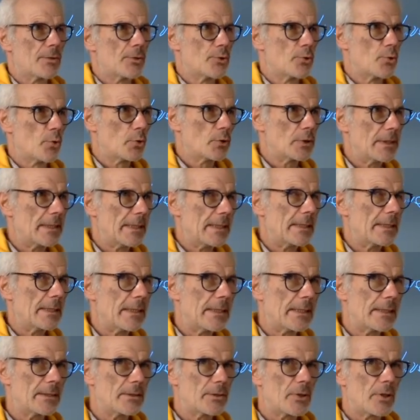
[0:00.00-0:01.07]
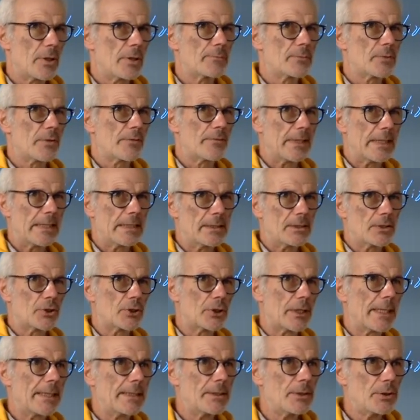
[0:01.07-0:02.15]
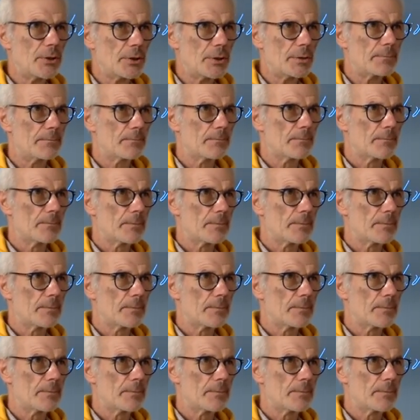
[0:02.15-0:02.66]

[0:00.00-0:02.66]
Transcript: Usually, in terms of exchange,